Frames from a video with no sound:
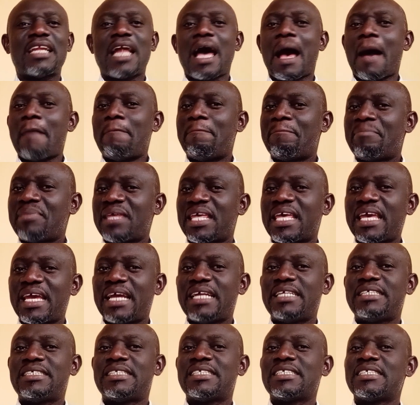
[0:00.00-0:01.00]

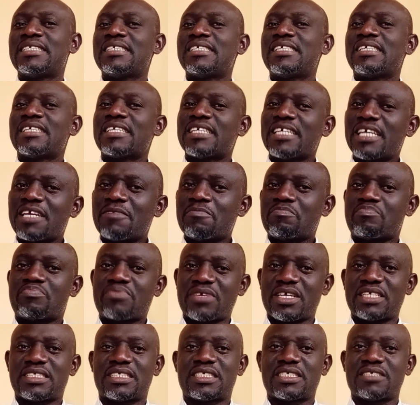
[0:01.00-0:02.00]
appeared
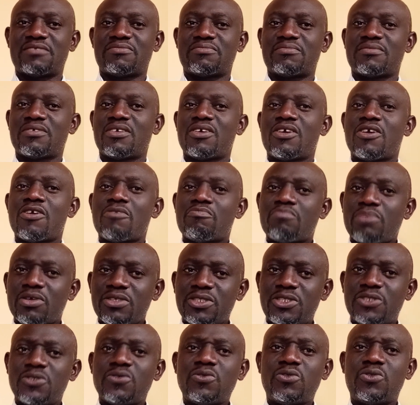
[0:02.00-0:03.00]
impressive,
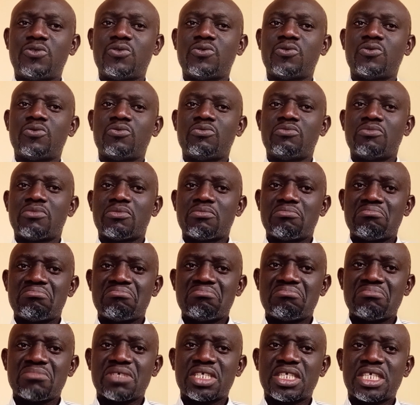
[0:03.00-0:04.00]
but due to
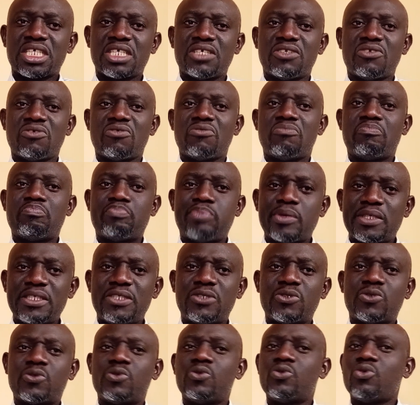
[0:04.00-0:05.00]

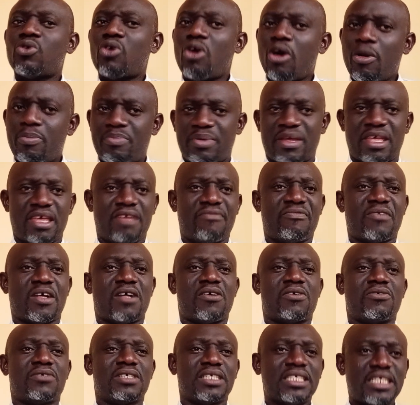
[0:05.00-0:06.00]
political
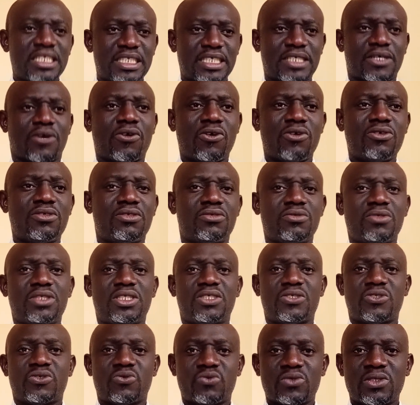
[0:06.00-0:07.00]
upheaval in the country,
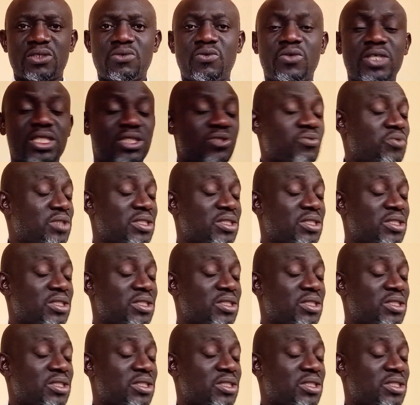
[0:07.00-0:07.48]
which